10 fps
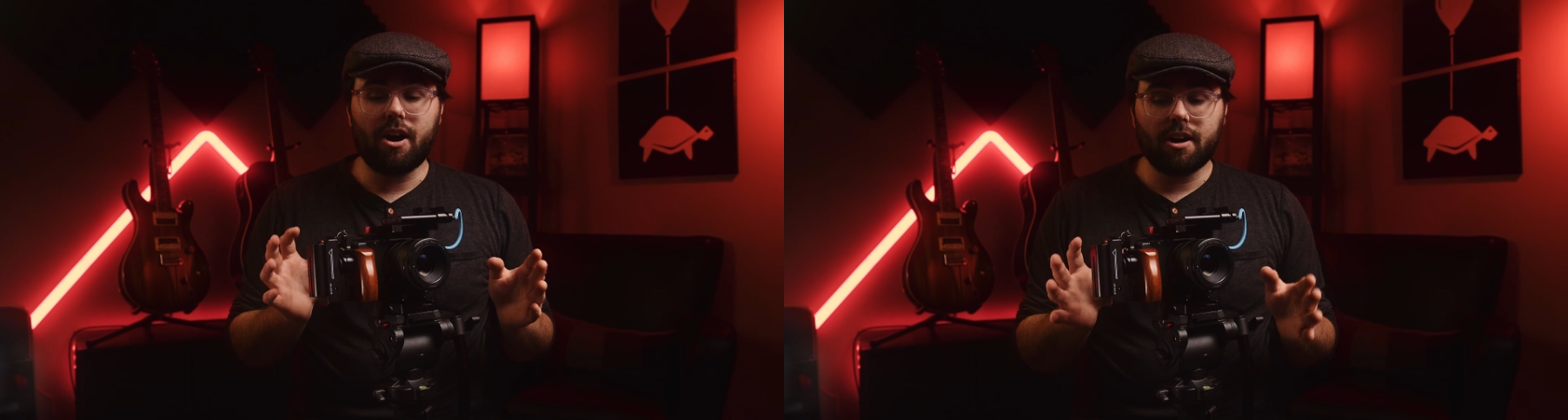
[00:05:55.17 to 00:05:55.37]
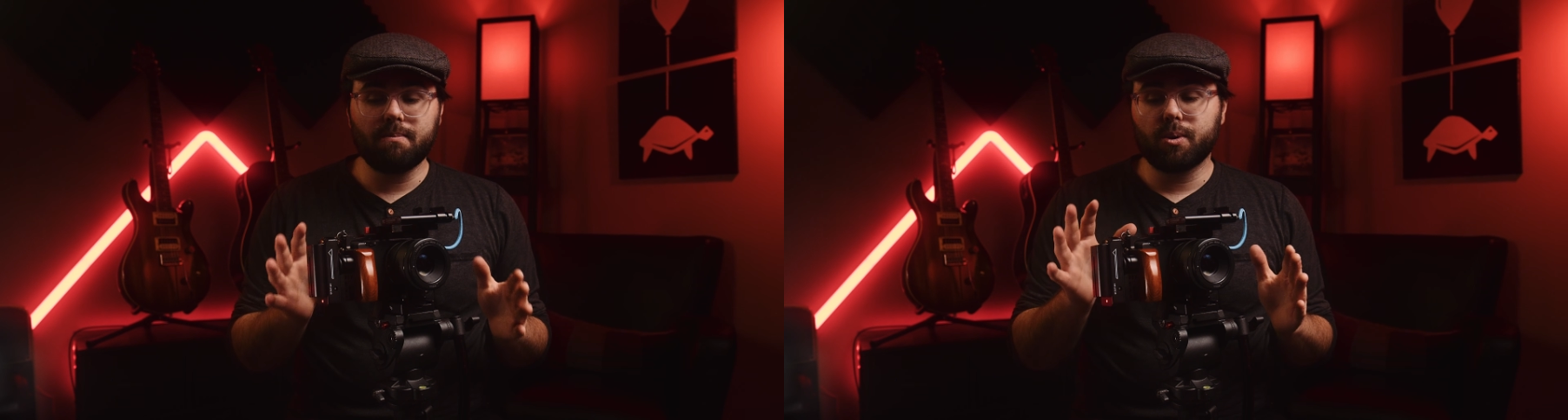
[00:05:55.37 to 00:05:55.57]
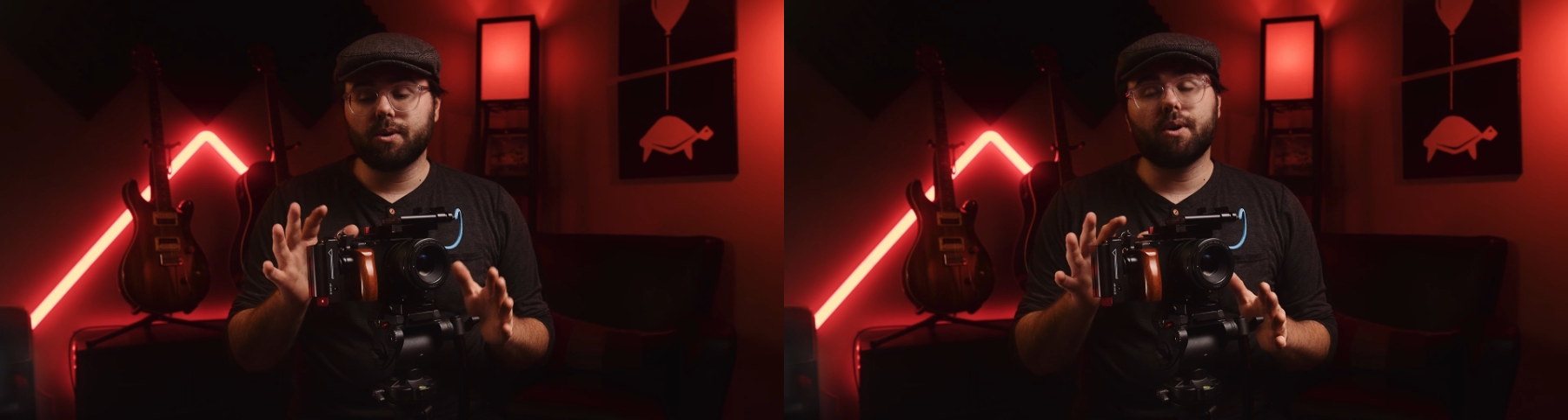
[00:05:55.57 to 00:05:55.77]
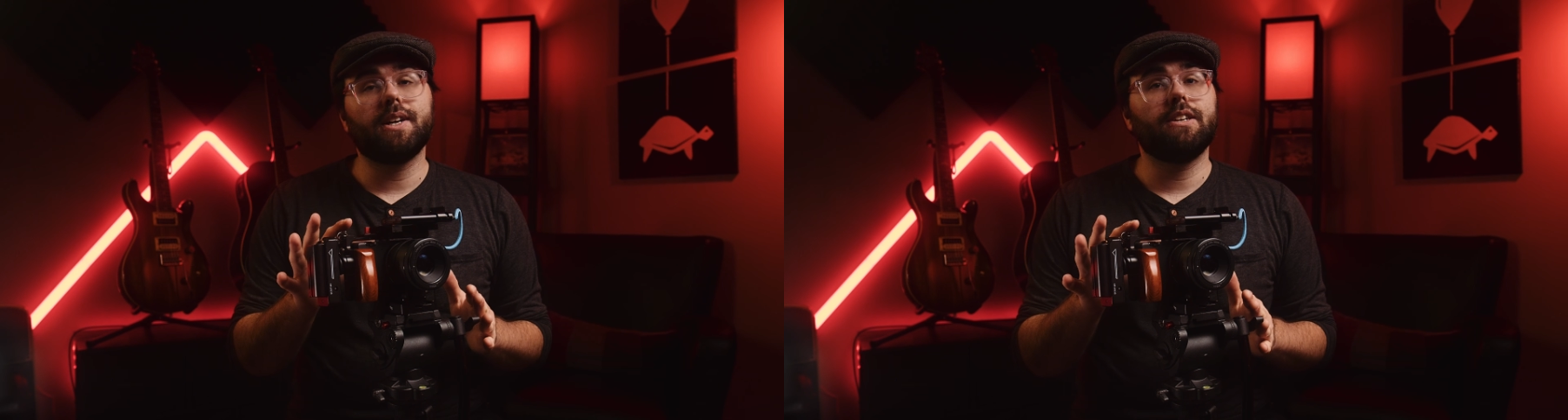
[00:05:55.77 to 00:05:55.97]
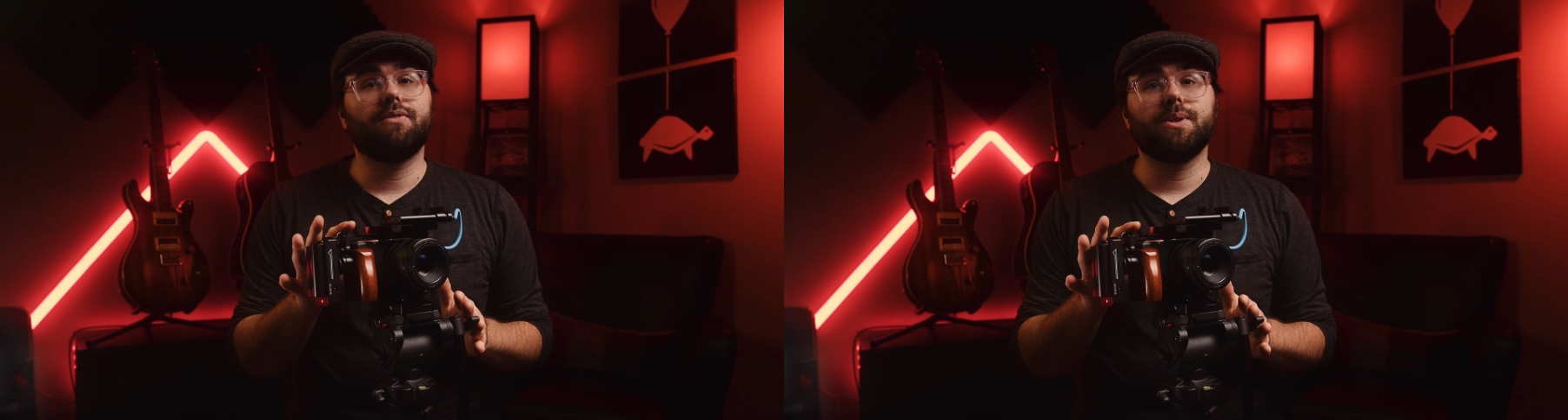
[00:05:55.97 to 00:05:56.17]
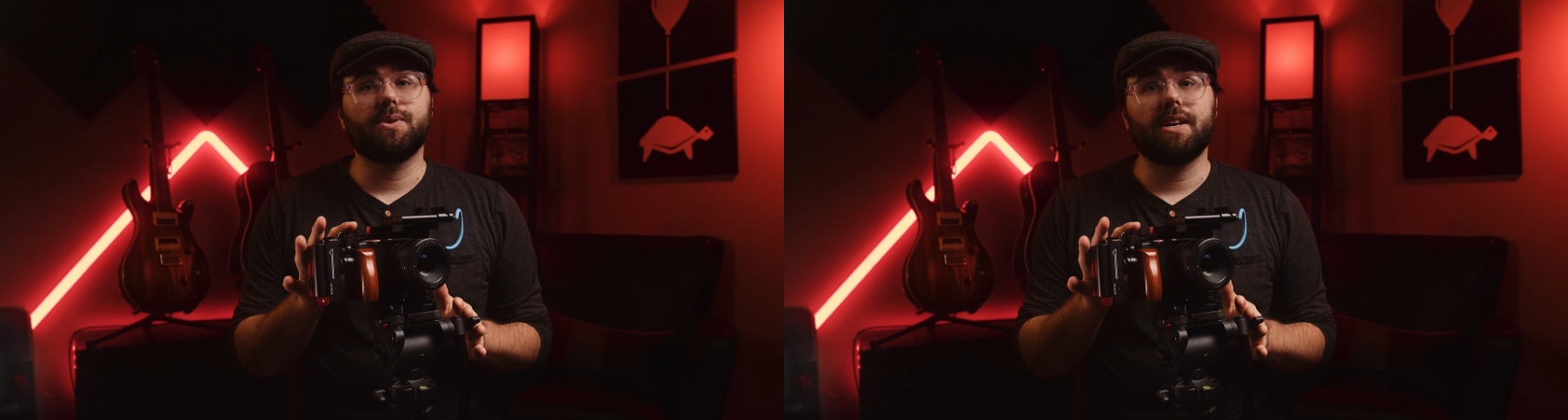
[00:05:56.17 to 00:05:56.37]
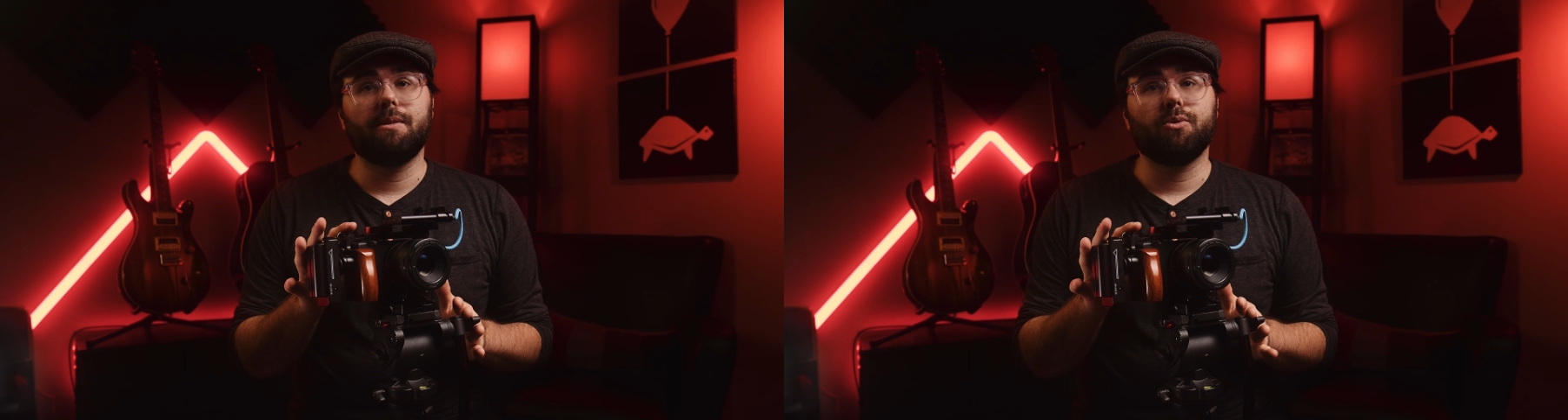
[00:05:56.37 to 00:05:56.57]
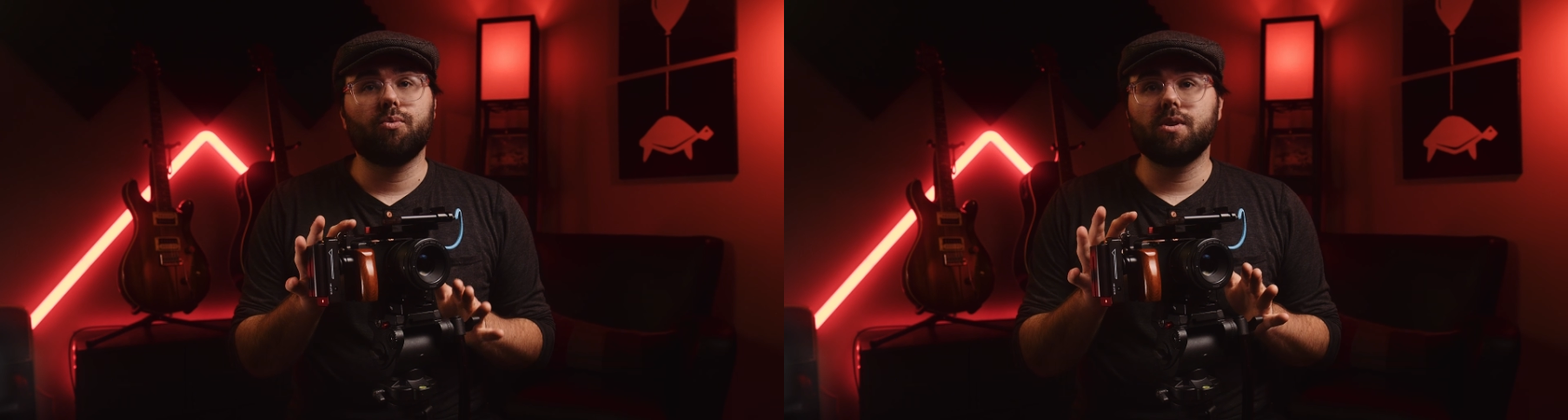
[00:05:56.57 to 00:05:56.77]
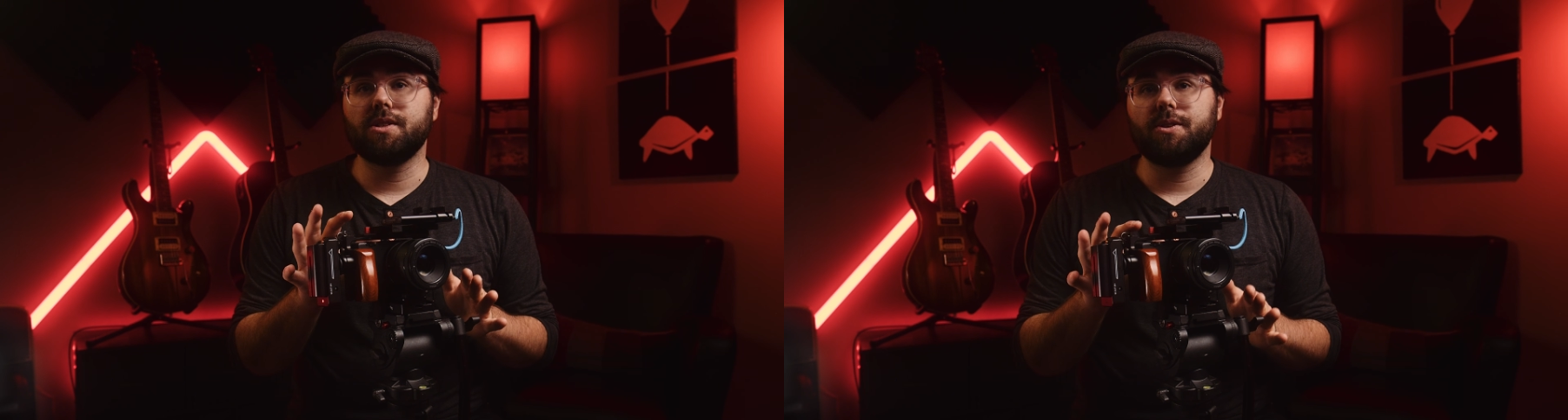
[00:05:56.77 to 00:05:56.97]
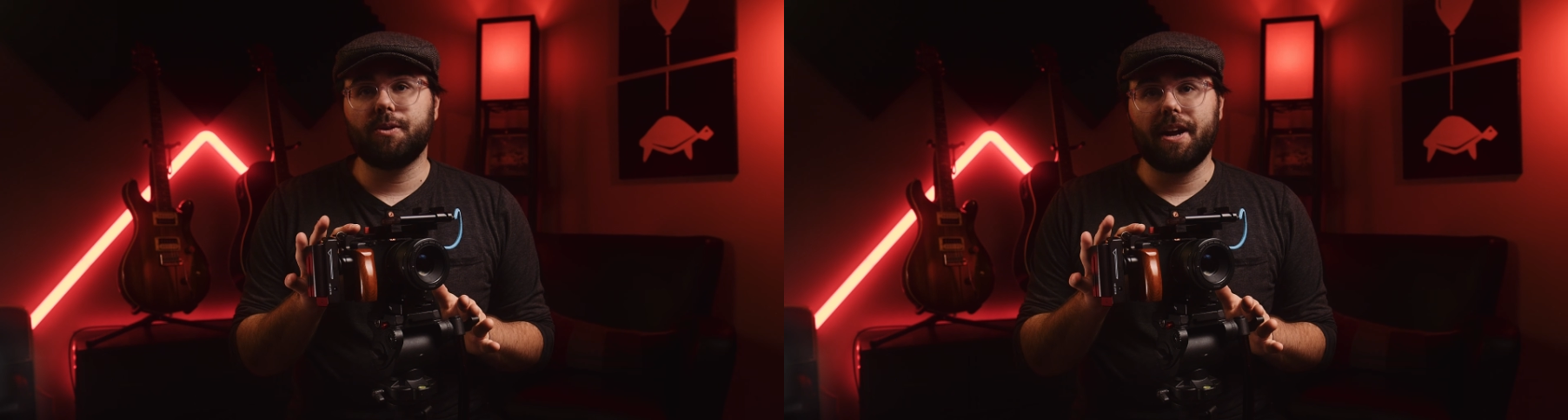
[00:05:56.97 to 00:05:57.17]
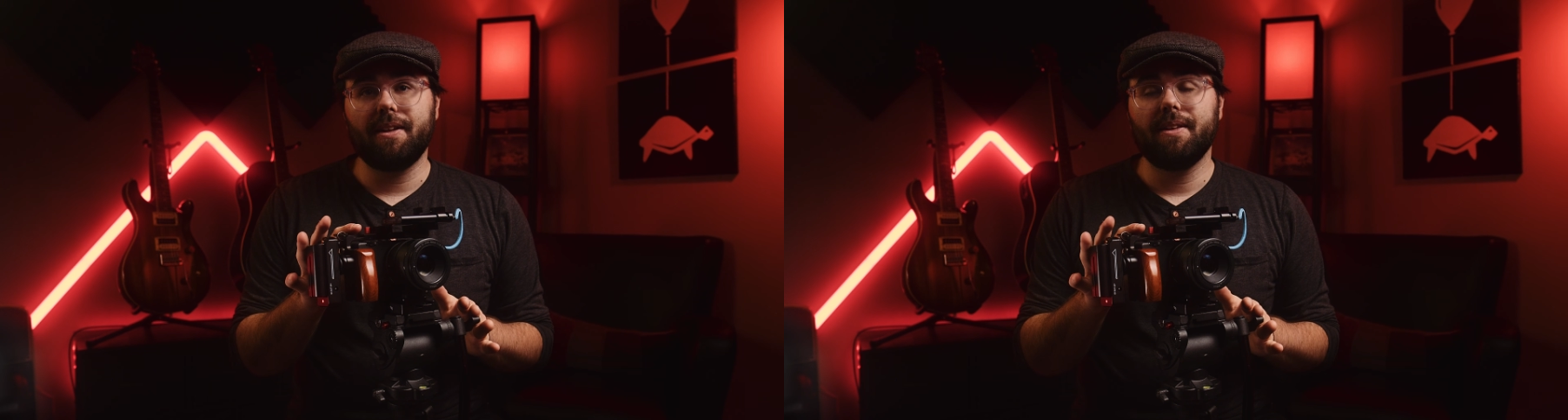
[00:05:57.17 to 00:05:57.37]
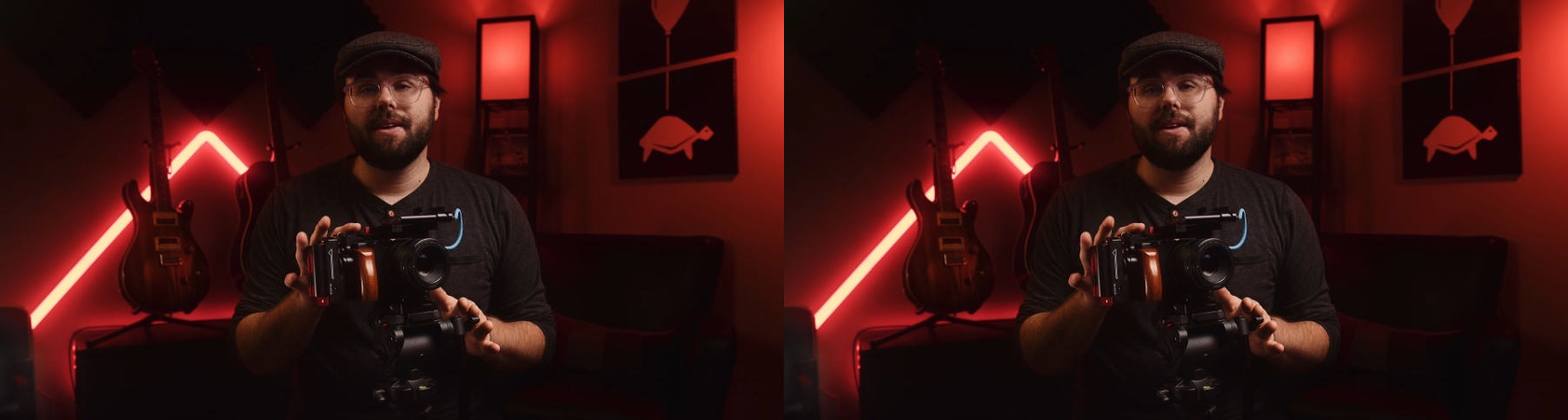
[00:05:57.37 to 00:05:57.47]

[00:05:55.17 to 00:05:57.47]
onboard audio for this camera wasn't great,